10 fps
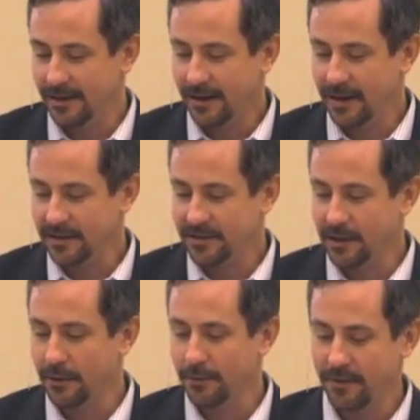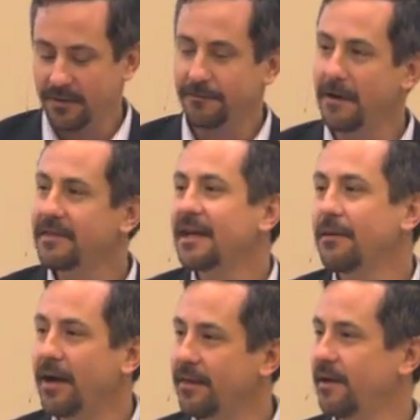All right, so the fun thing
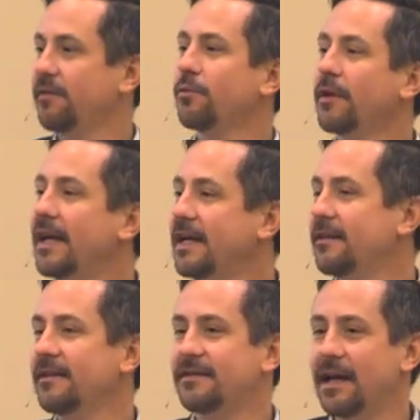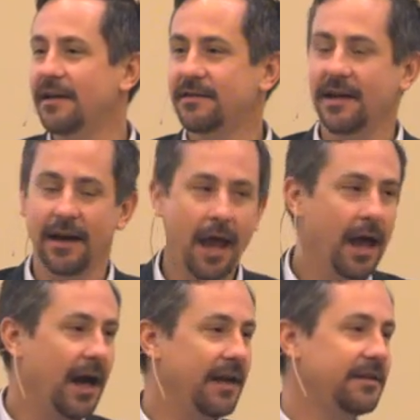about this, when I get this data set,
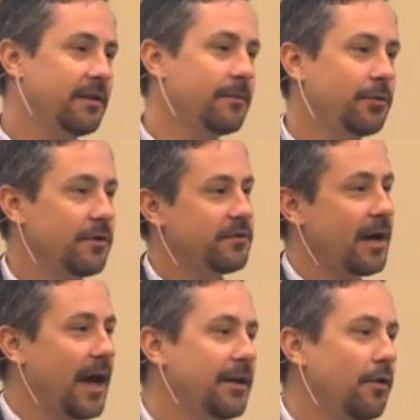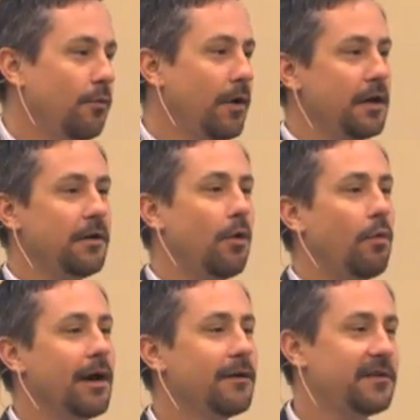I tell the producer, I don't want to know
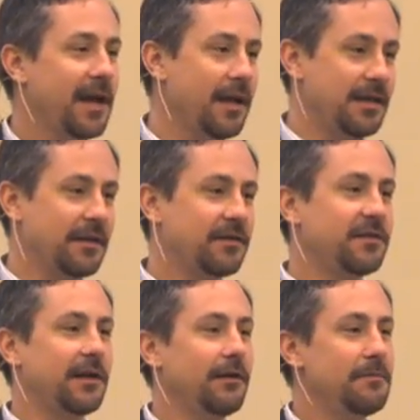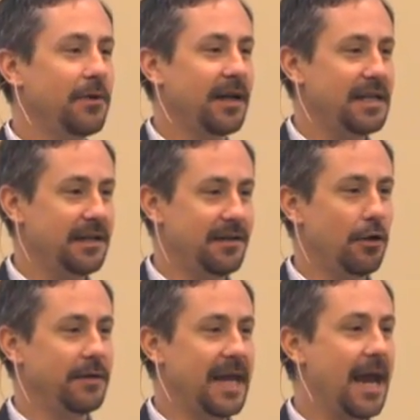where it's at necessarily, but I need to
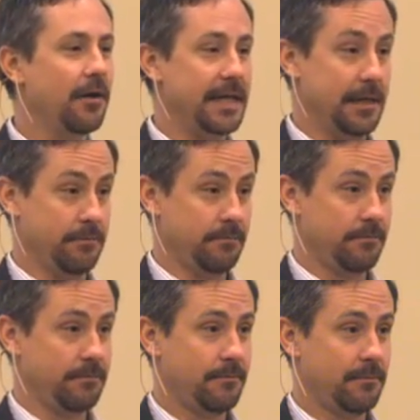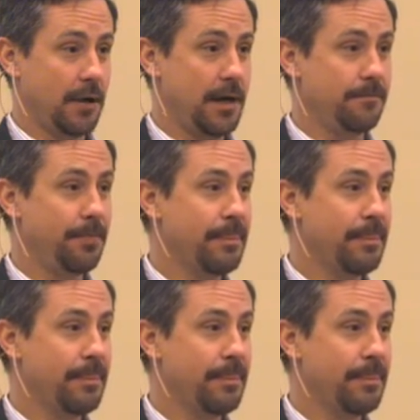know the county, right?